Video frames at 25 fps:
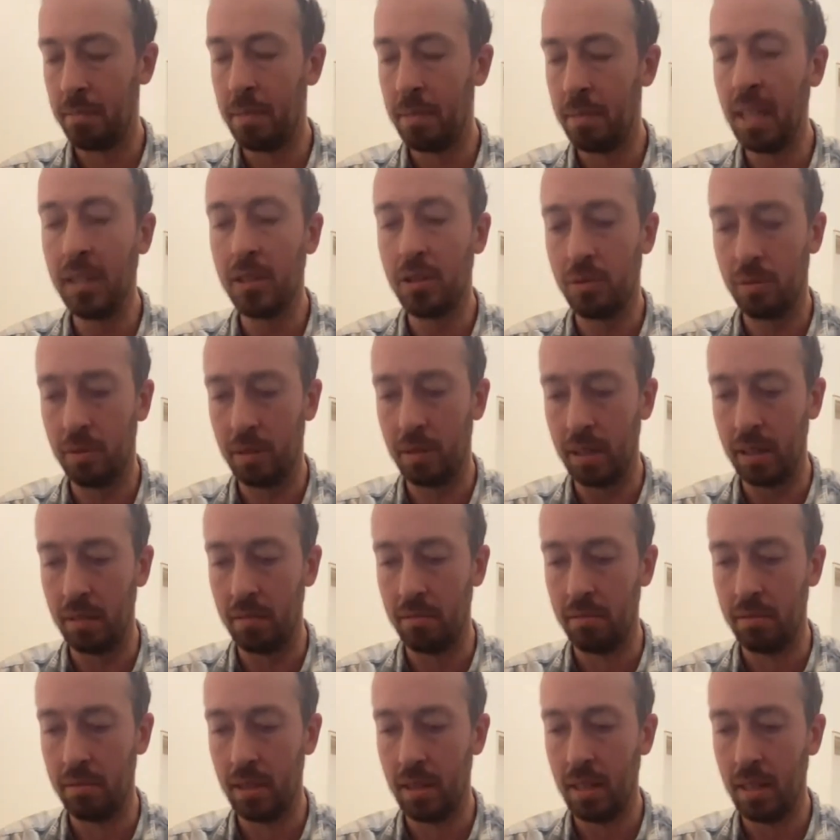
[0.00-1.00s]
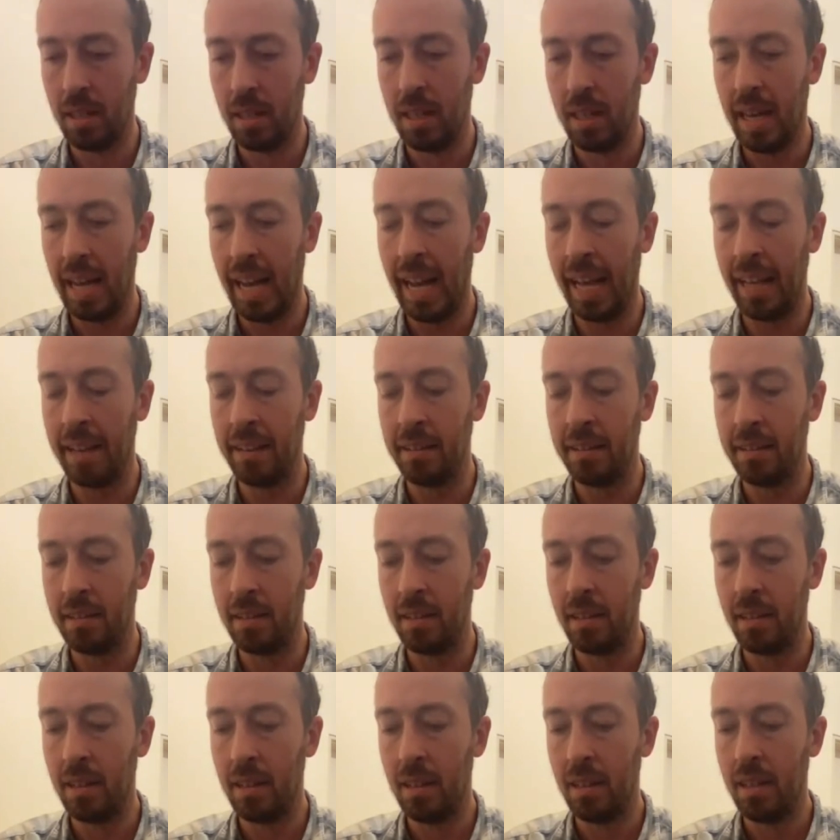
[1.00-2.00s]
bigotry.
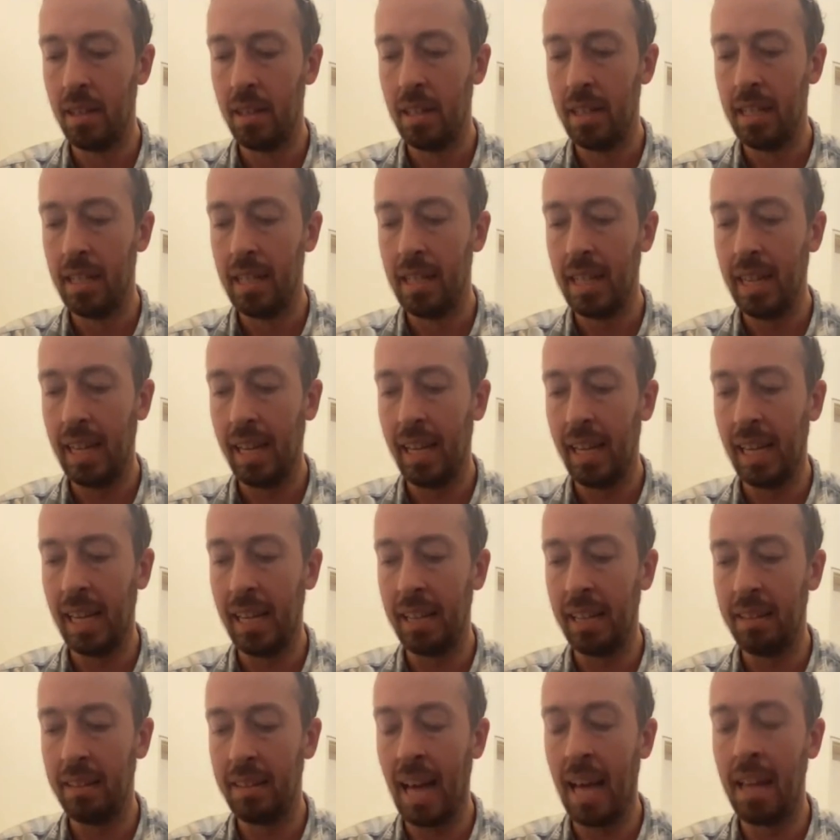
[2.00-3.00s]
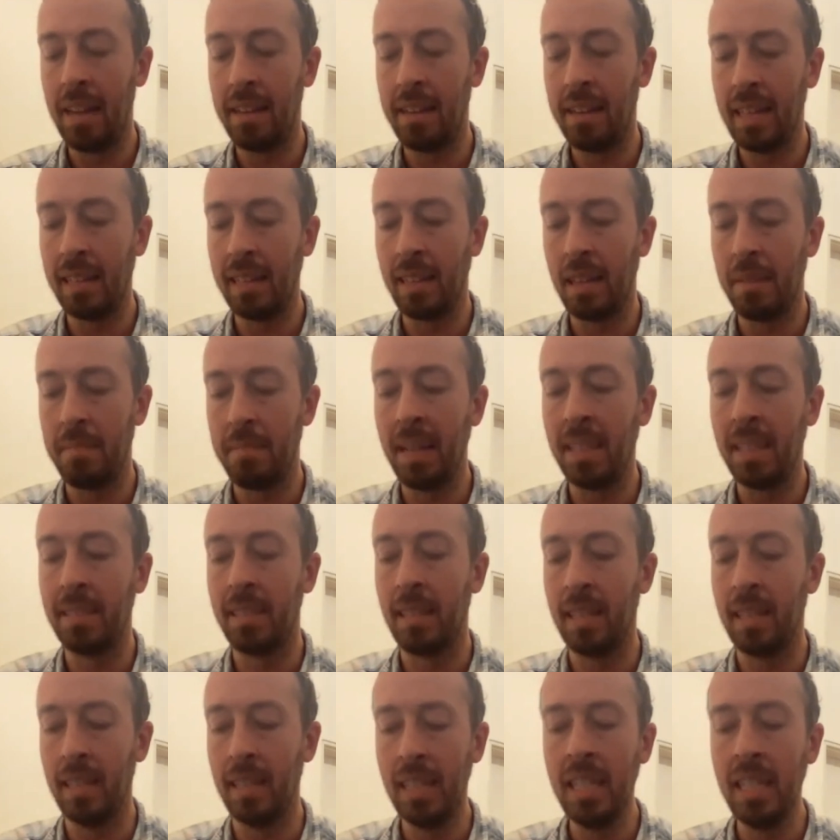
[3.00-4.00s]
And that
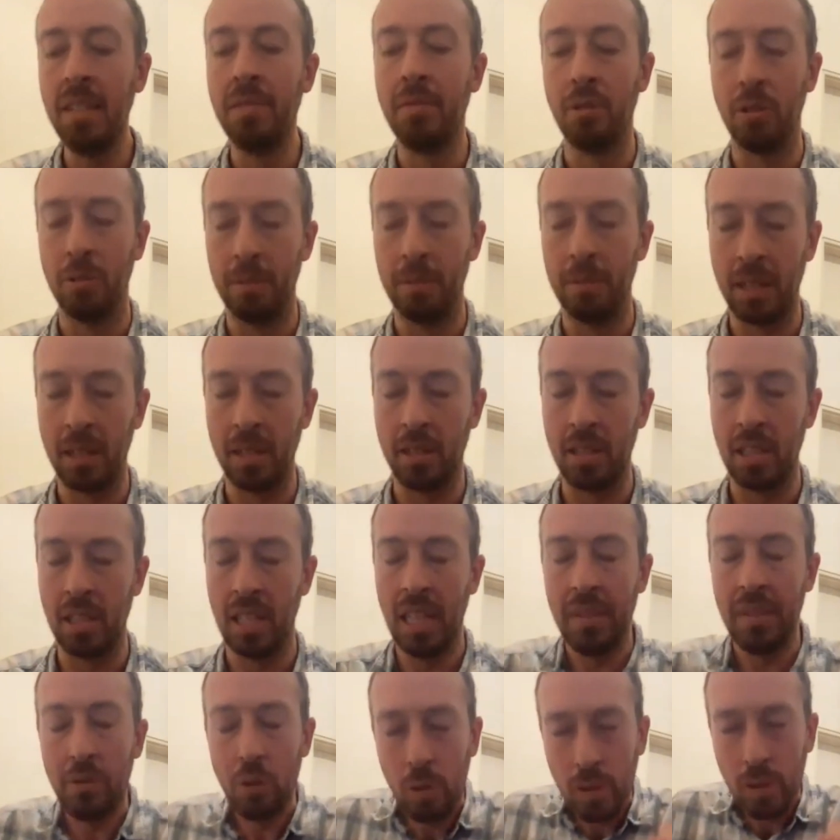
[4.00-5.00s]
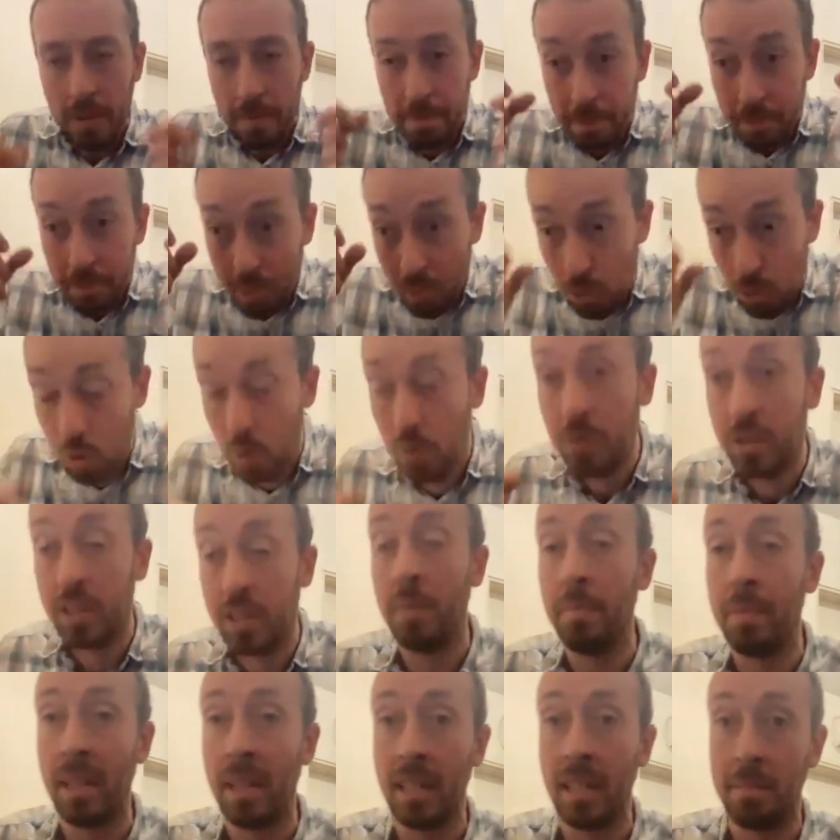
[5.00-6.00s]
makes it a lever, because if you can prove
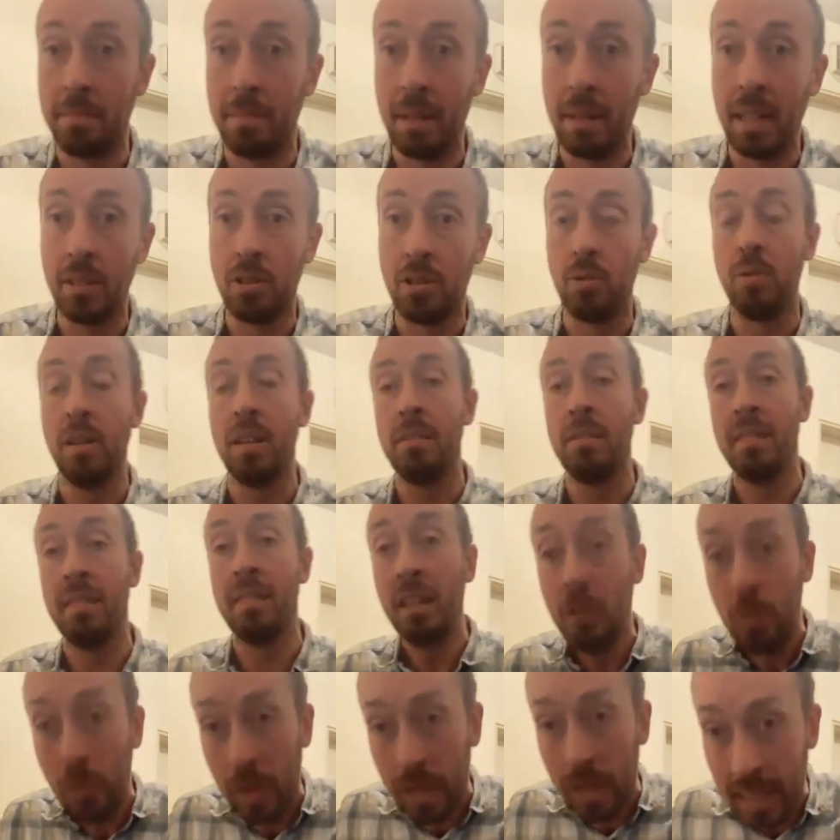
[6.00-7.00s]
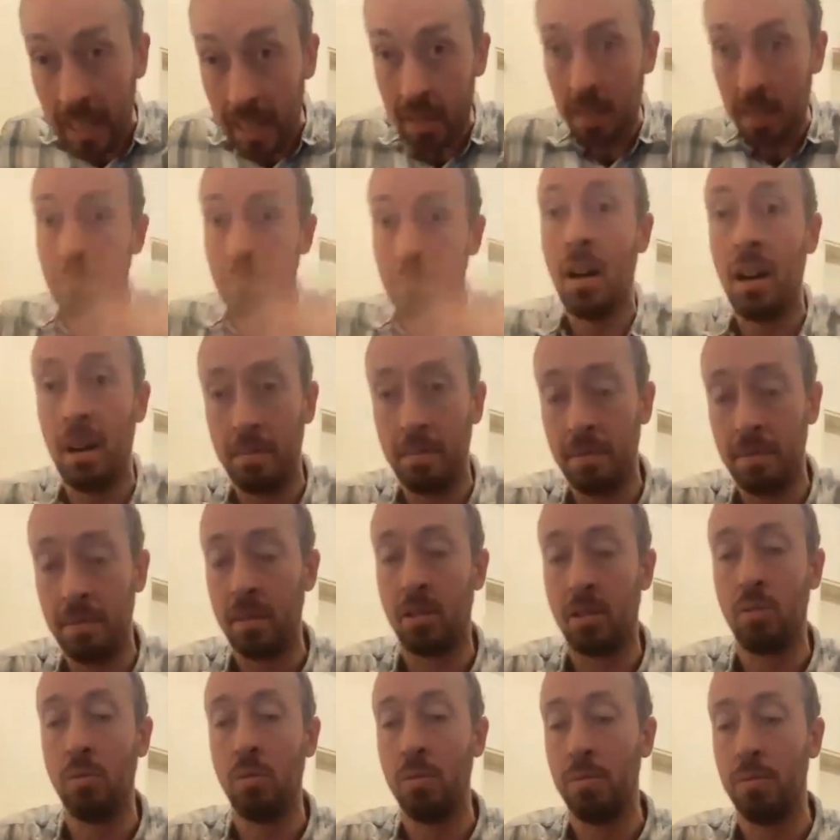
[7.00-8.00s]
something is bigotry, then you can the mob
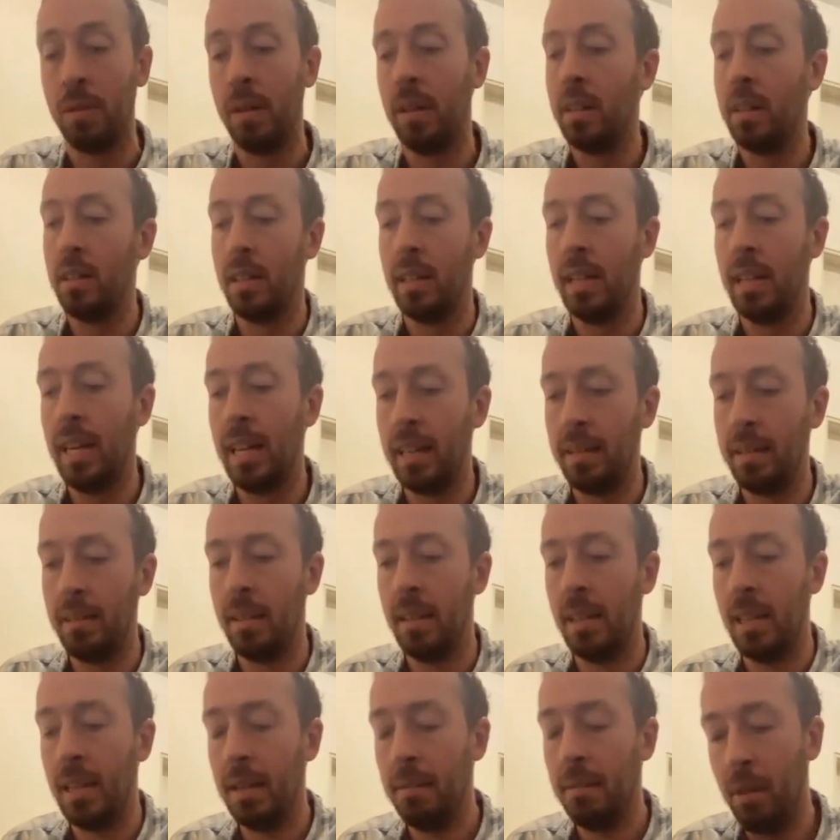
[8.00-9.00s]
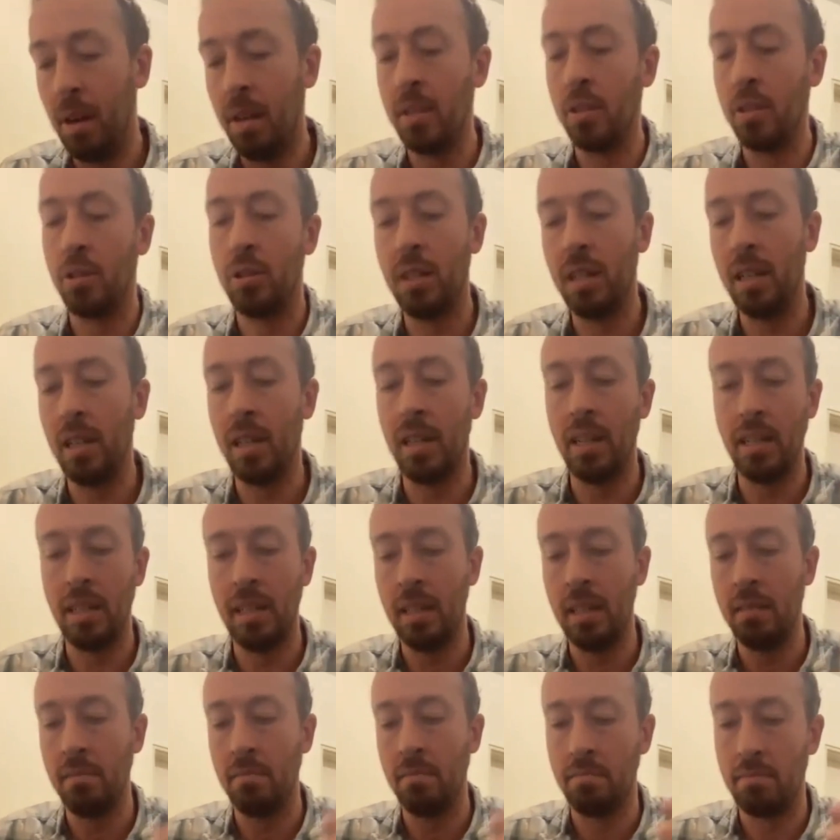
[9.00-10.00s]
to swoop in and punish it
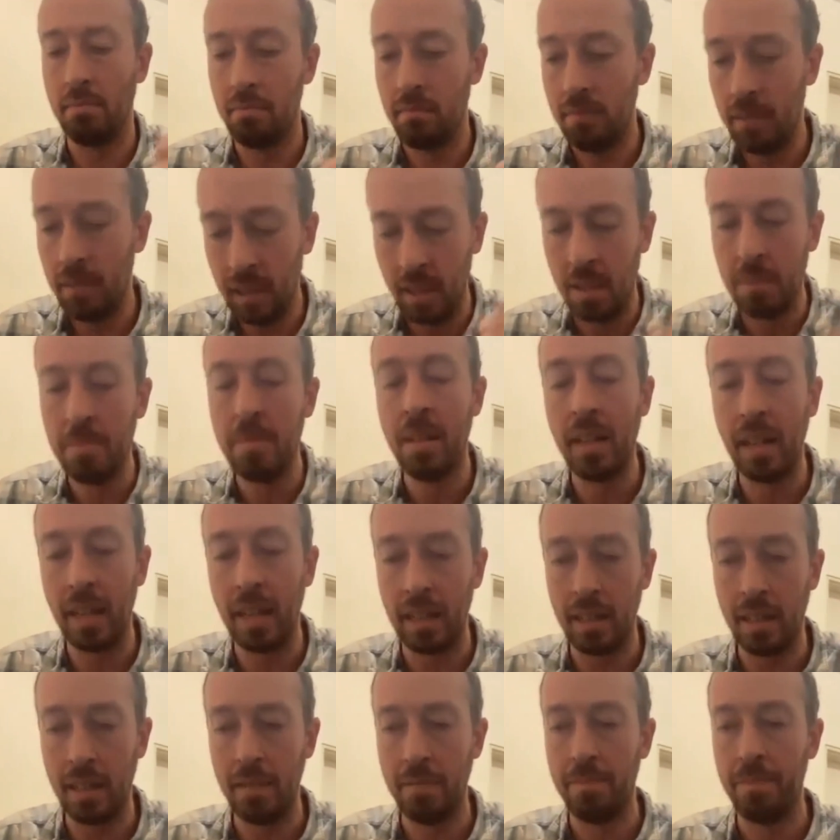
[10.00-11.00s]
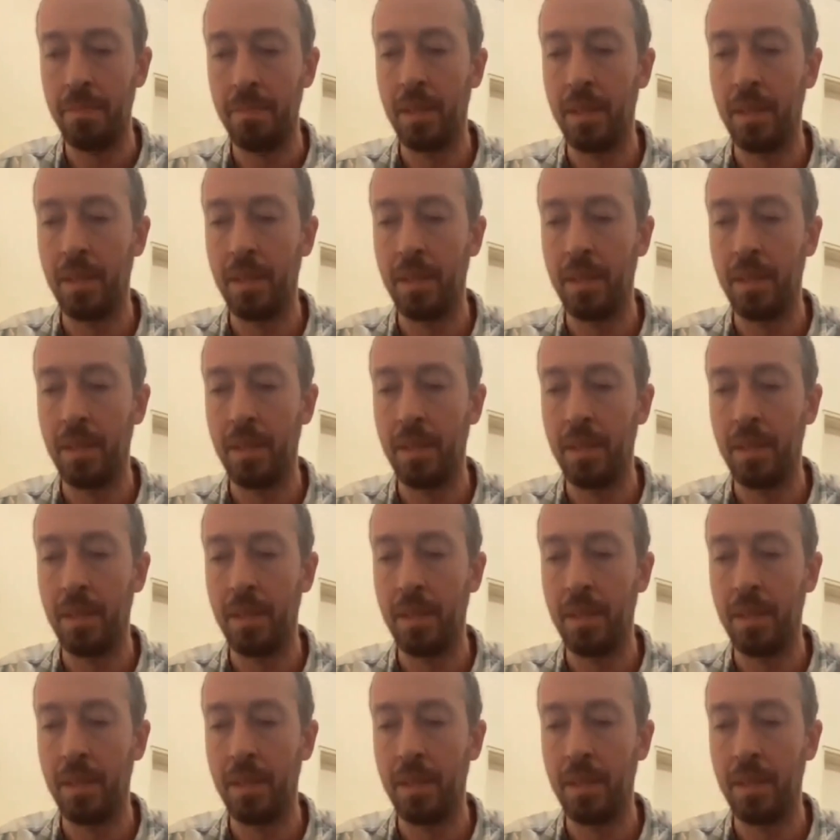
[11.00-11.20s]
and eliminate it.